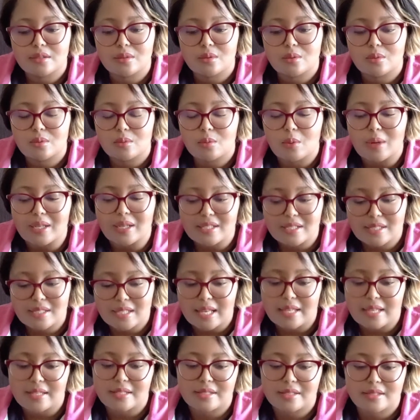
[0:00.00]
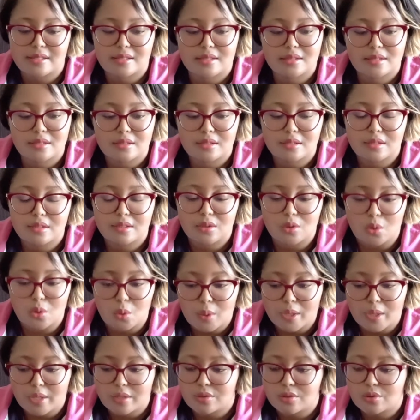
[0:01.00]
one size
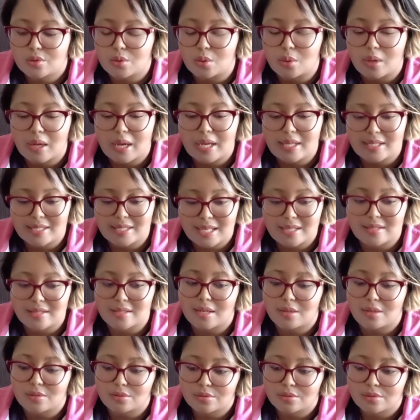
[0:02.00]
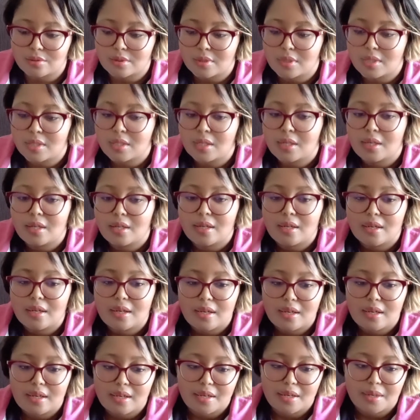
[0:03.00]
lower. So I size down.
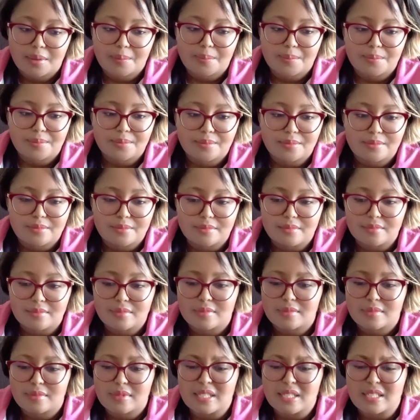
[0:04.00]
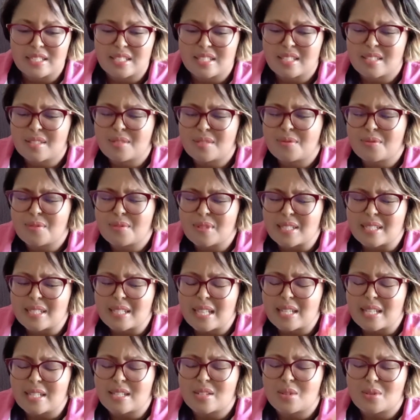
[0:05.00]
Um, it just fits
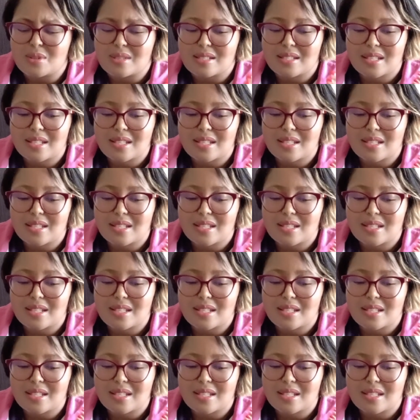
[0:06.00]
nicely because